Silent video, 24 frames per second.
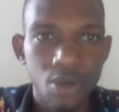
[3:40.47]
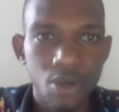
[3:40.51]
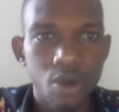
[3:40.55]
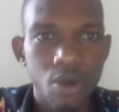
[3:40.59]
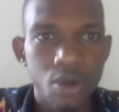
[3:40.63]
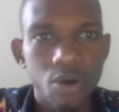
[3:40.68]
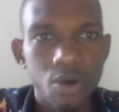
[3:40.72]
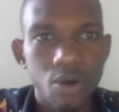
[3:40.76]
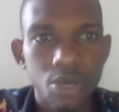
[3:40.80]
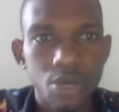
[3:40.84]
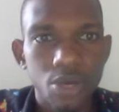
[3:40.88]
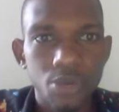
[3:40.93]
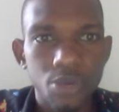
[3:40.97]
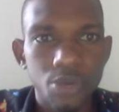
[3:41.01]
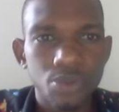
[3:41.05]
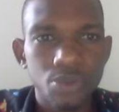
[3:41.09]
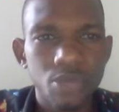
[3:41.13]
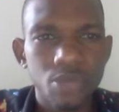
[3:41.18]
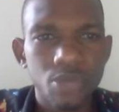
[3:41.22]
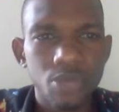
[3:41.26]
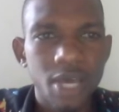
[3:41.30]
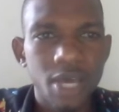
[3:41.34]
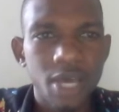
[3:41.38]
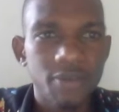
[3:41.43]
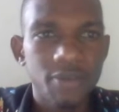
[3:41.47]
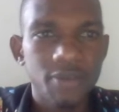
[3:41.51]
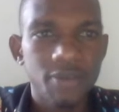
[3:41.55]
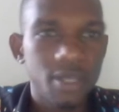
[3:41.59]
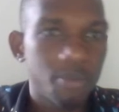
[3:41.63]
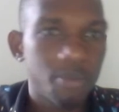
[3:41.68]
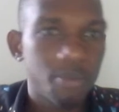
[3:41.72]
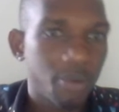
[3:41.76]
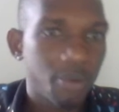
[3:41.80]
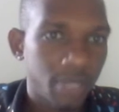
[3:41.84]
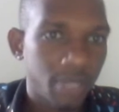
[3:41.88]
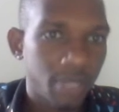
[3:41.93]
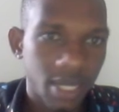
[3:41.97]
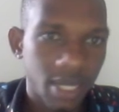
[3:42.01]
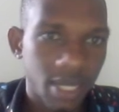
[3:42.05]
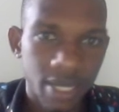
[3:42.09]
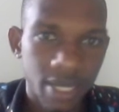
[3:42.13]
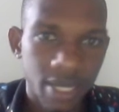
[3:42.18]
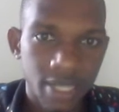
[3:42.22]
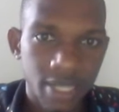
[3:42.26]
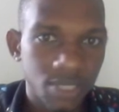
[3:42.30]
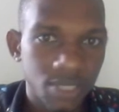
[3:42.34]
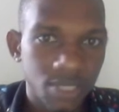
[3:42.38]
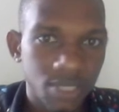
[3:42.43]
Okay, we do not have any border
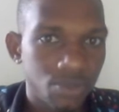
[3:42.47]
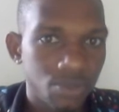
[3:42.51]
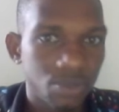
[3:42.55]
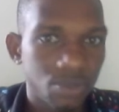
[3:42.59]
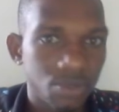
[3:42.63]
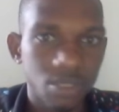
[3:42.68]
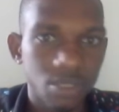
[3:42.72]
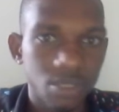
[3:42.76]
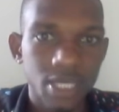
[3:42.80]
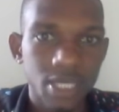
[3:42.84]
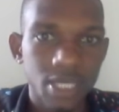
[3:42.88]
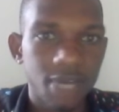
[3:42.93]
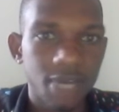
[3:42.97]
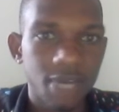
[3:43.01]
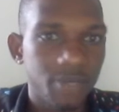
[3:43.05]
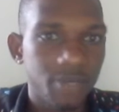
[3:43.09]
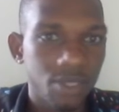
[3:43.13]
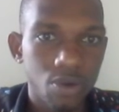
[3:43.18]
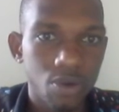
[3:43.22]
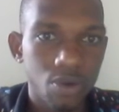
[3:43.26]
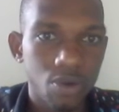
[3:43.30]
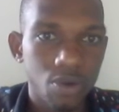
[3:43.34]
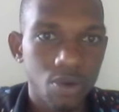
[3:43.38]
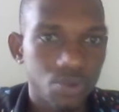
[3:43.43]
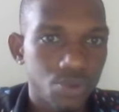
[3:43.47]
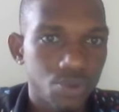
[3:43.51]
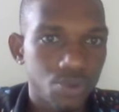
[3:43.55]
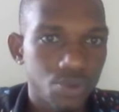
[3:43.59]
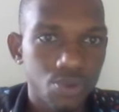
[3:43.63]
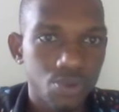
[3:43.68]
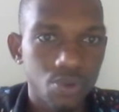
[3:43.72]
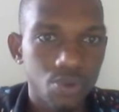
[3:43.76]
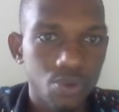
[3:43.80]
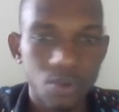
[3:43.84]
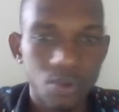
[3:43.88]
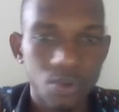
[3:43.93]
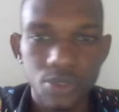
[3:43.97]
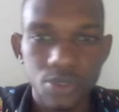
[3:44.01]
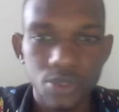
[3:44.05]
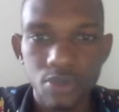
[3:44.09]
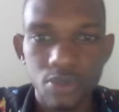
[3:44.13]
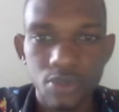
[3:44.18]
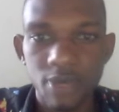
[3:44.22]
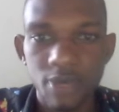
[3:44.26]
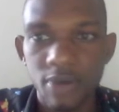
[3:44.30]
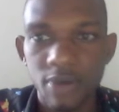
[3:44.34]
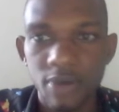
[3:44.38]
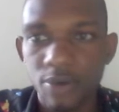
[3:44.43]
lines, we do not have any control
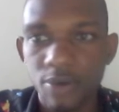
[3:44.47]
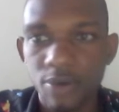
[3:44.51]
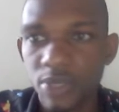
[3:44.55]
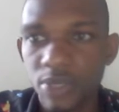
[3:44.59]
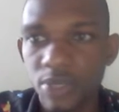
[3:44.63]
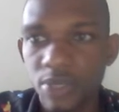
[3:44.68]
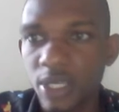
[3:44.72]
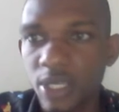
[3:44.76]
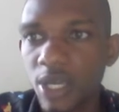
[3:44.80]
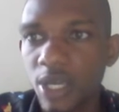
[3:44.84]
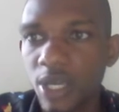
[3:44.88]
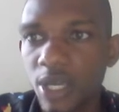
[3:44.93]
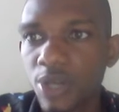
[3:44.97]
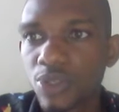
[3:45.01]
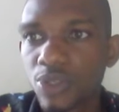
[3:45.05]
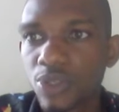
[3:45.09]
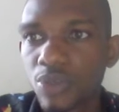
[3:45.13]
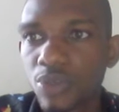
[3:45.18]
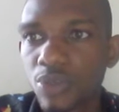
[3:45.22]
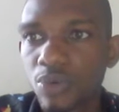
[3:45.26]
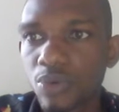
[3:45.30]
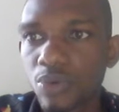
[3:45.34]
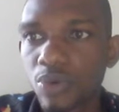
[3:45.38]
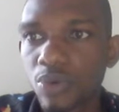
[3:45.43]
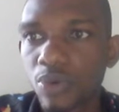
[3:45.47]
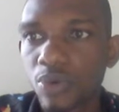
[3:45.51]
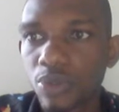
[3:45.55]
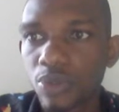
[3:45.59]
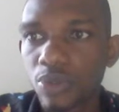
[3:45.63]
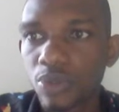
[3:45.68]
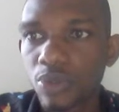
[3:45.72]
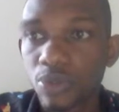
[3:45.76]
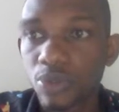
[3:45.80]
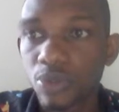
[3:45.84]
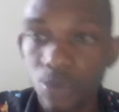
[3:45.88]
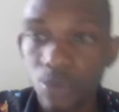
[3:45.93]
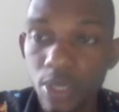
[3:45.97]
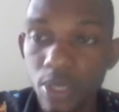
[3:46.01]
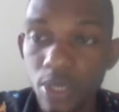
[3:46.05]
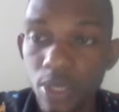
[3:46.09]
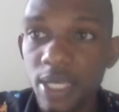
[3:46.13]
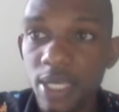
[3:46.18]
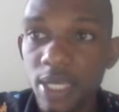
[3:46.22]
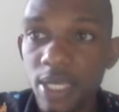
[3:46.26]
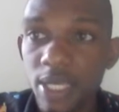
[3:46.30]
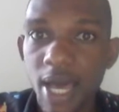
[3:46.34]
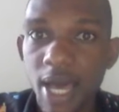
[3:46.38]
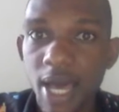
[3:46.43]
whatsoever. Okay, so
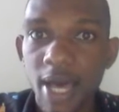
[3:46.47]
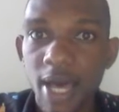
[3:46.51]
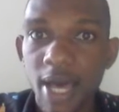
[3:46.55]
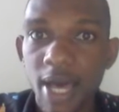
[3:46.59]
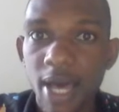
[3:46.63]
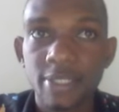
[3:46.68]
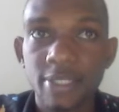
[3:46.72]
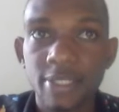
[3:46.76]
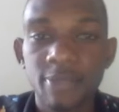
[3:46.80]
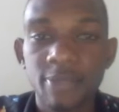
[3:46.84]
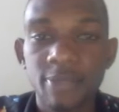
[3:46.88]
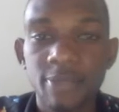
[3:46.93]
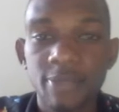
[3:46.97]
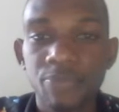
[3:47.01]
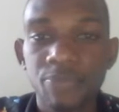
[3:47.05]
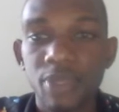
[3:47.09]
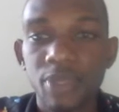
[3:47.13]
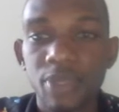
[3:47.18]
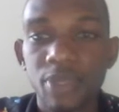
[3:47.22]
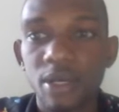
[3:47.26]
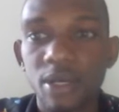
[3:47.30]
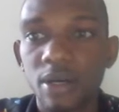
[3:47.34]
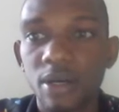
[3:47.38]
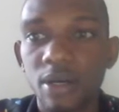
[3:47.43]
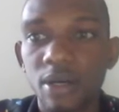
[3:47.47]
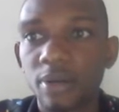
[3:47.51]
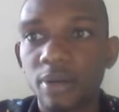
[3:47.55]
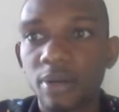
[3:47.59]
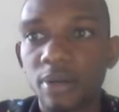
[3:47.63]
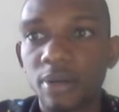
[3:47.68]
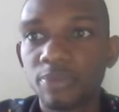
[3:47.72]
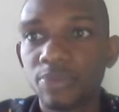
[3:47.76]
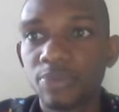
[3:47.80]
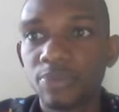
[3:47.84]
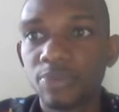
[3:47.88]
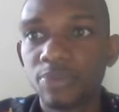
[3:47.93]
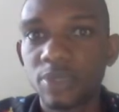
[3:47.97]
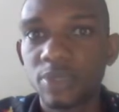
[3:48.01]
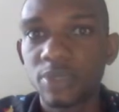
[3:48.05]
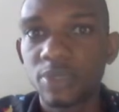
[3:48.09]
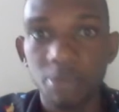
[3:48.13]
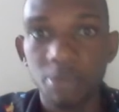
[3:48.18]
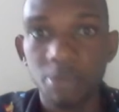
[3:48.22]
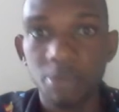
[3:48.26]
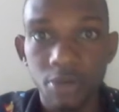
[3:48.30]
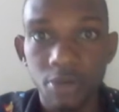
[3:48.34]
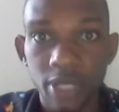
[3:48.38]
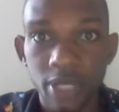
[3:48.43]
quickly add the
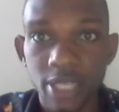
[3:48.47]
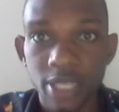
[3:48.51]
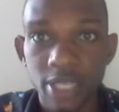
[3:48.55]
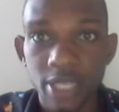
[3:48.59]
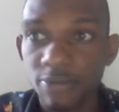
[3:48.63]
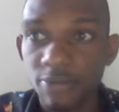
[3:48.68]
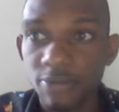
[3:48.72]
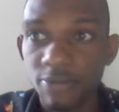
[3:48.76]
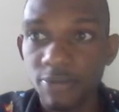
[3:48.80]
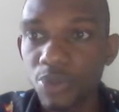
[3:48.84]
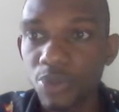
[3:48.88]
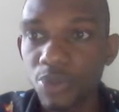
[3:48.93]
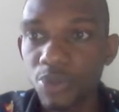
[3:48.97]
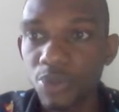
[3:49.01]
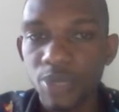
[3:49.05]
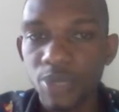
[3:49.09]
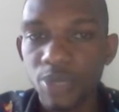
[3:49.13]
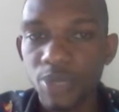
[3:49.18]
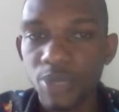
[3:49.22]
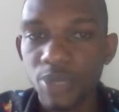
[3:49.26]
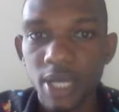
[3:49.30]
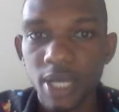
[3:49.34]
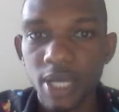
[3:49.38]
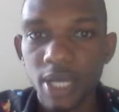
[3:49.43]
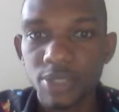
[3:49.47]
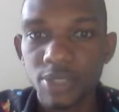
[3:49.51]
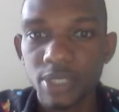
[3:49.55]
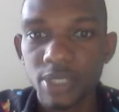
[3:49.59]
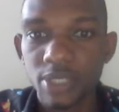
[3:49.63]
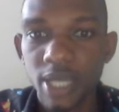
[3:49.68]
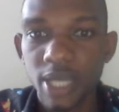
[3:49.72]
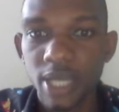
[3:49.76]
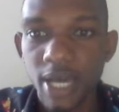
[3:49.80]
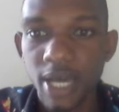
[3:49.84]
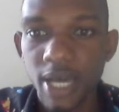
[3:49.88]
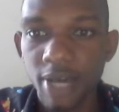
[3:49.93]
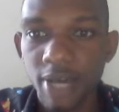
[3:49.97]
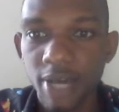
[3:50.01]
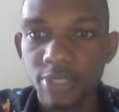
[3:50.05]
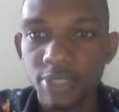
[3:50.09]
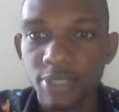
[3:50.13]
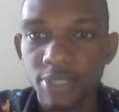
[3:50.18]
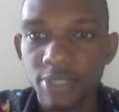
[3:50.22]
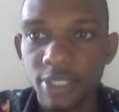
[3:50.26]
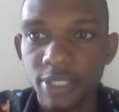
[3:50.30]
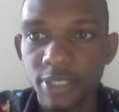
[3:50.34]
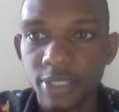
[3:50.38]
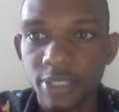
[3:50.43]
borders, even though we actually have
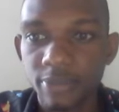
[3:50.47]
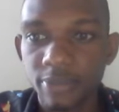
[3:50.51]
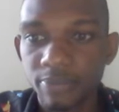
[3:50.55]
the